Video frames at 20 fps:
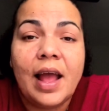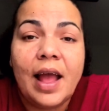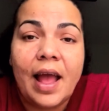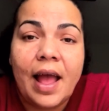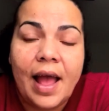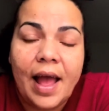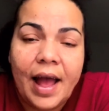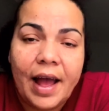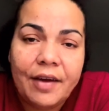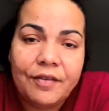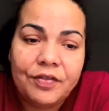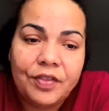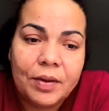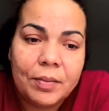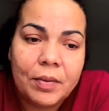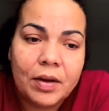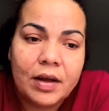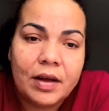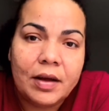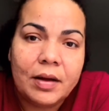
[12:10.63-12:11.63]
have
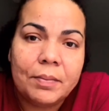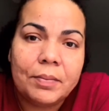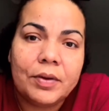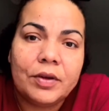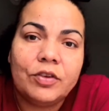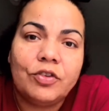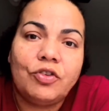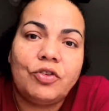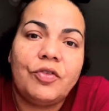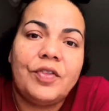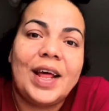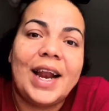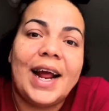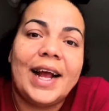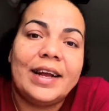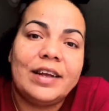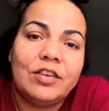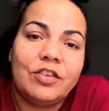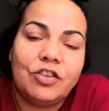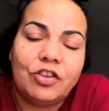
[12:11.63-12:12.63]
them up so that I
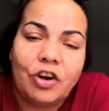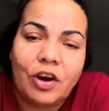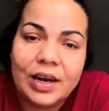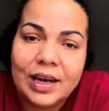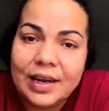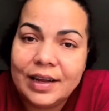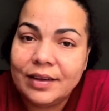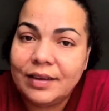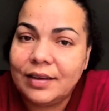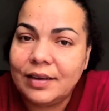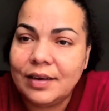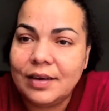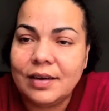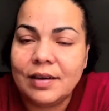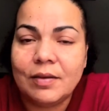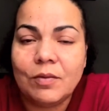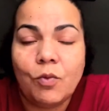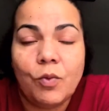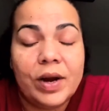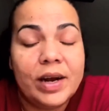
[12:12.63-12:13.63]
can start listing
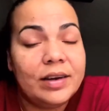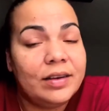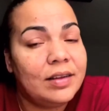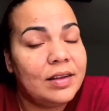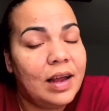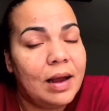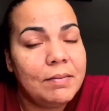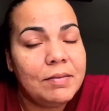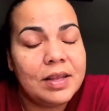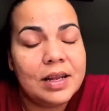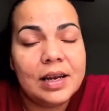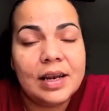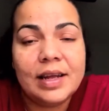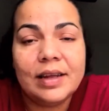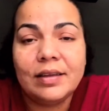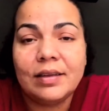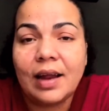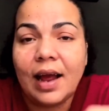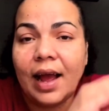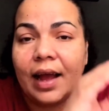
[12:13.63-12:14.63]
them. When it's time to
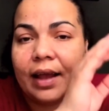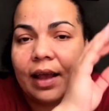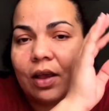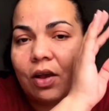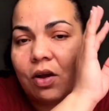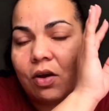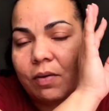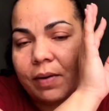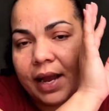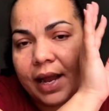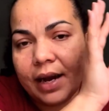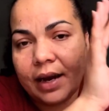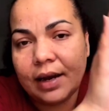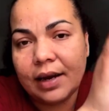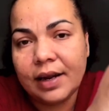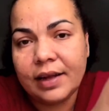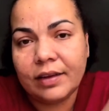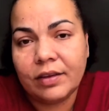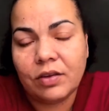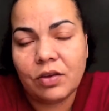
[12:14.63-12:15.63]
list, I can go ahead and
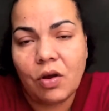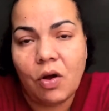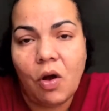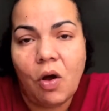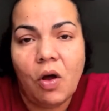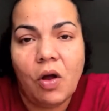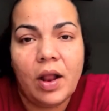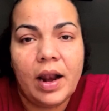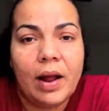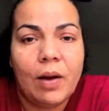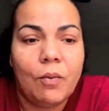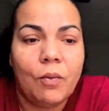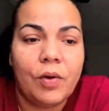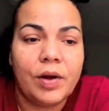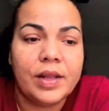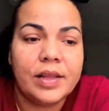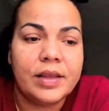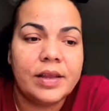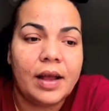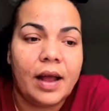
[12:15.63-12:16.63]
list all at
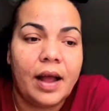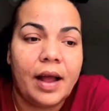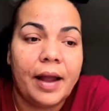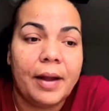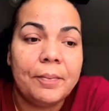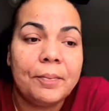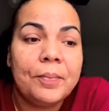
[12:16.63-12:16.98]
one time